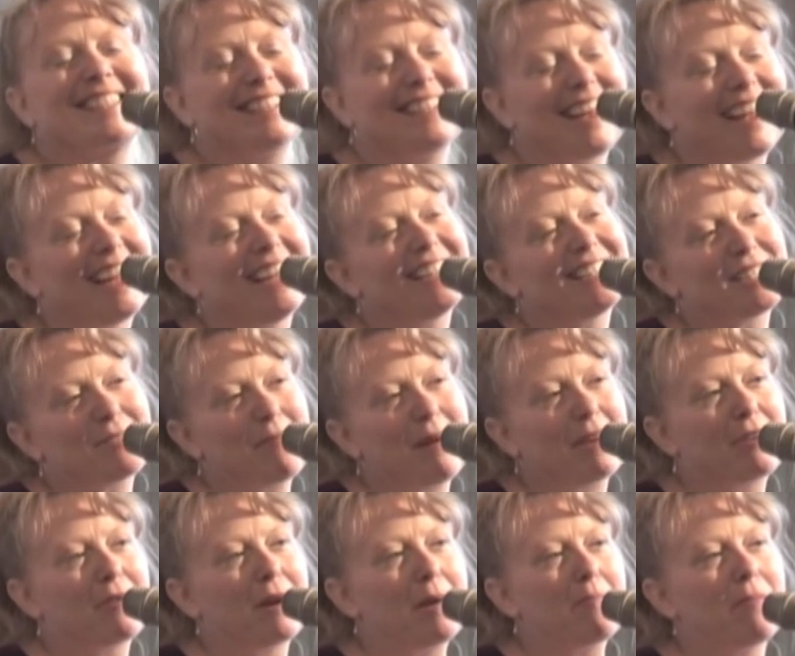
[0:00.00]
Tonight,
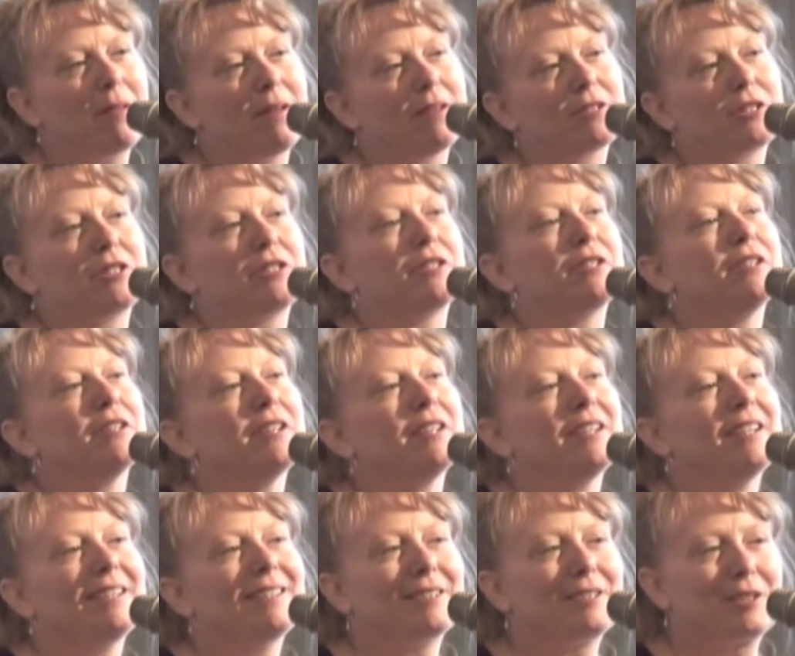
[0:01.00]
it's my great
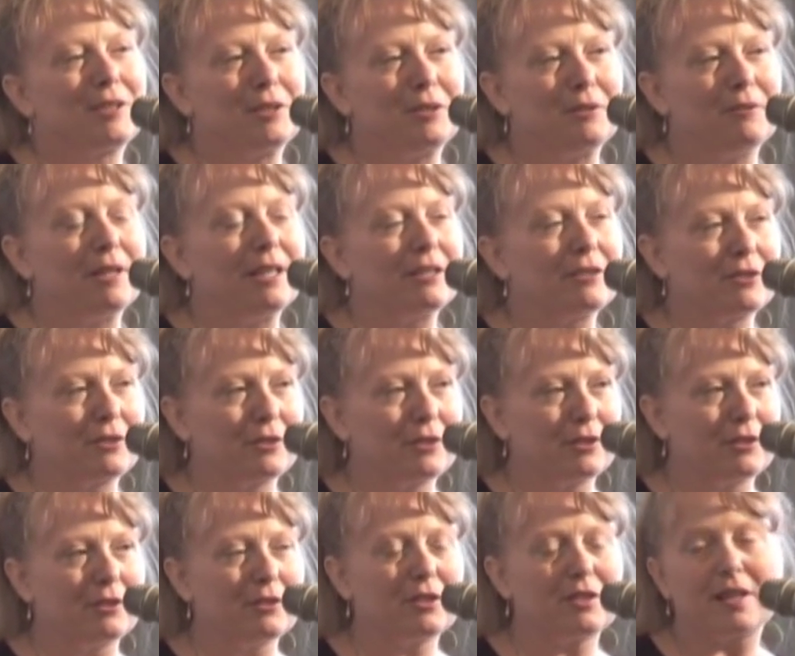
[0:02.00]
pleasure to
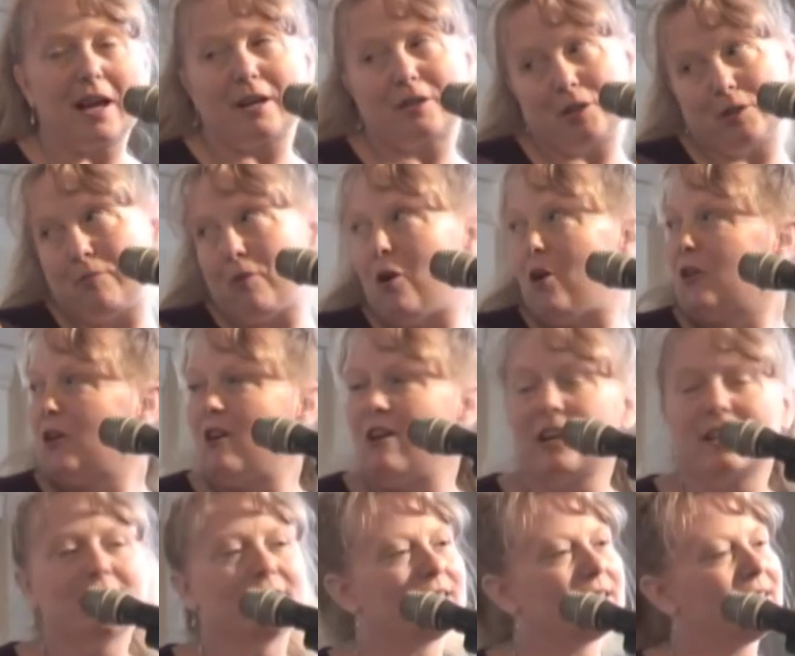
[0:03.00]
introduce Dr. Paul
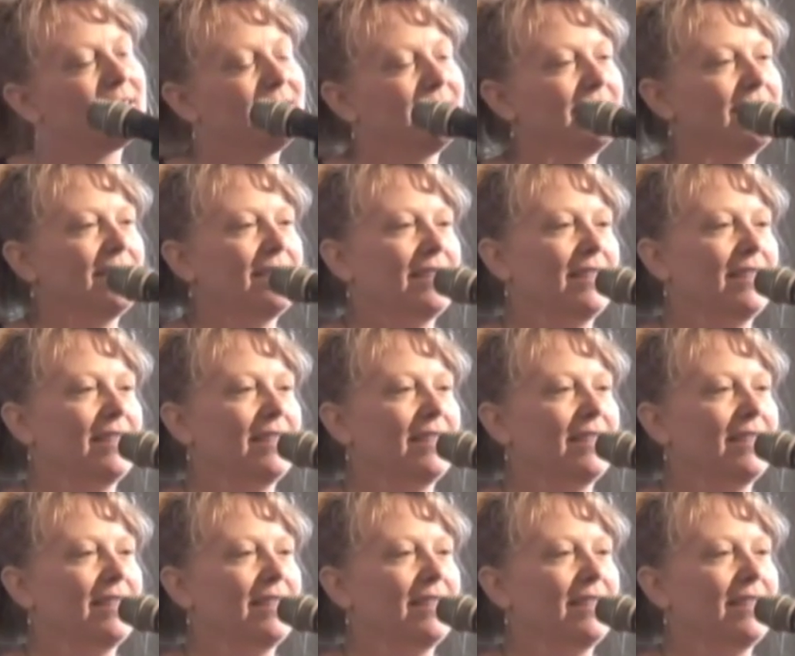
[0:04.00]
Connett.